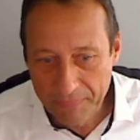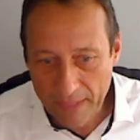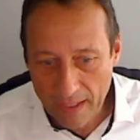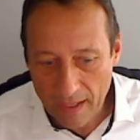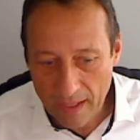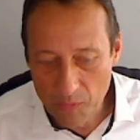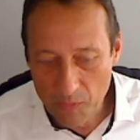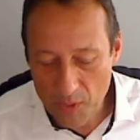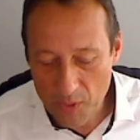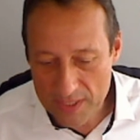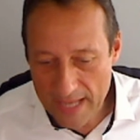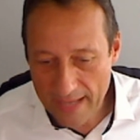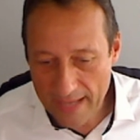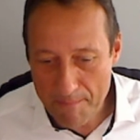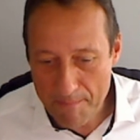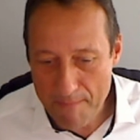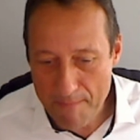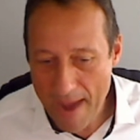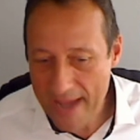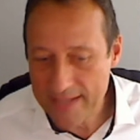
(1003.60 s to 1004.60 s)
it was like a
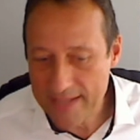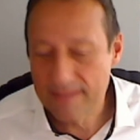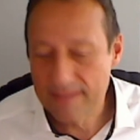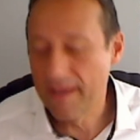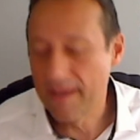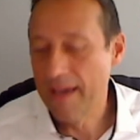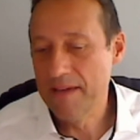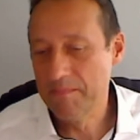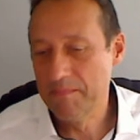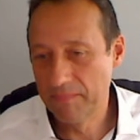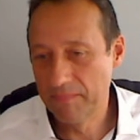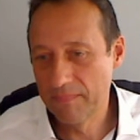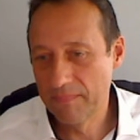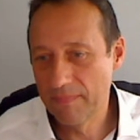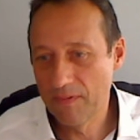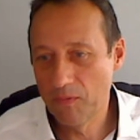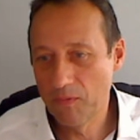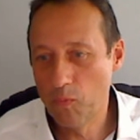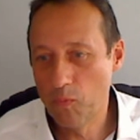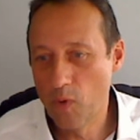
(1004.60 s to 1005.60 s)
mind game.
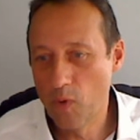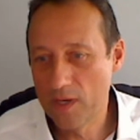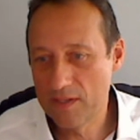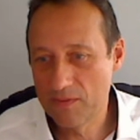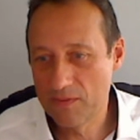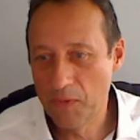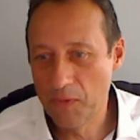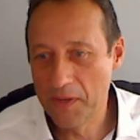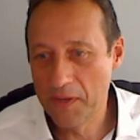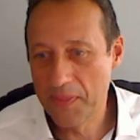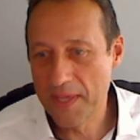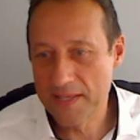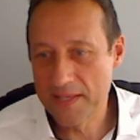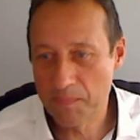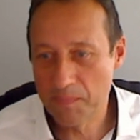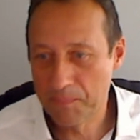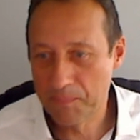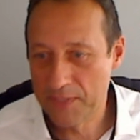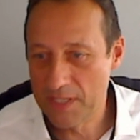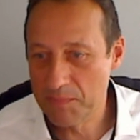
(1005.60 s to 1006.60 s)
What will the
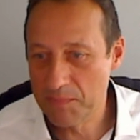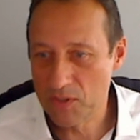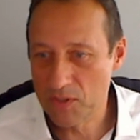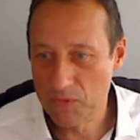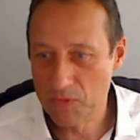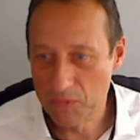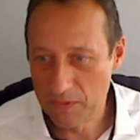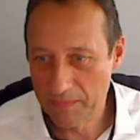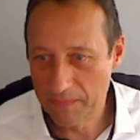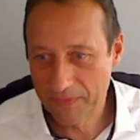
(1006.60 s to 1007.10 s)
other teams do?